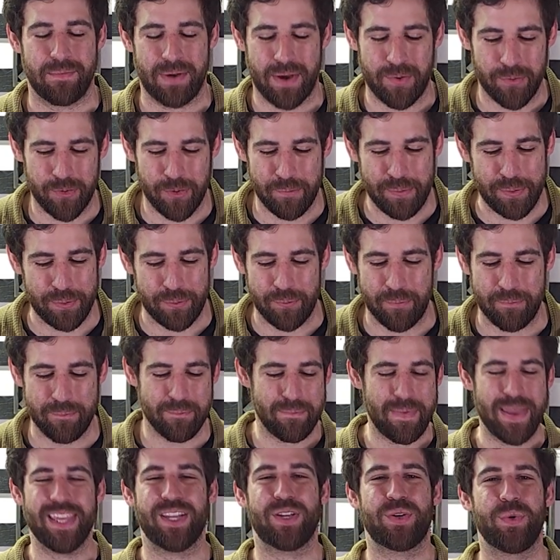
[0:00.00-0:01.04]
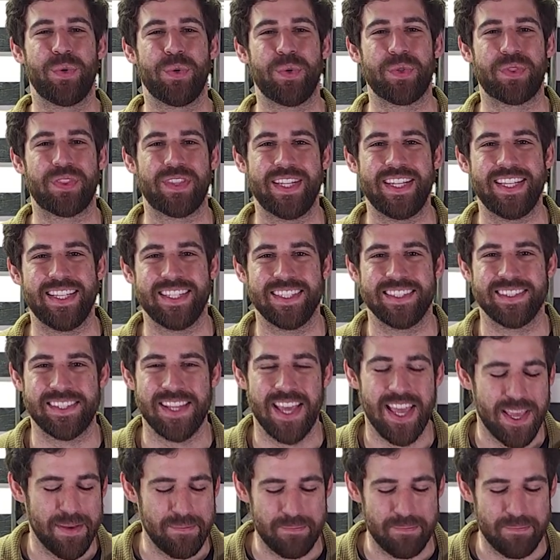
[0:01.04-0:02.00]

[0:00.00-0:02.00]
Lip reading: I want to be able to make cool things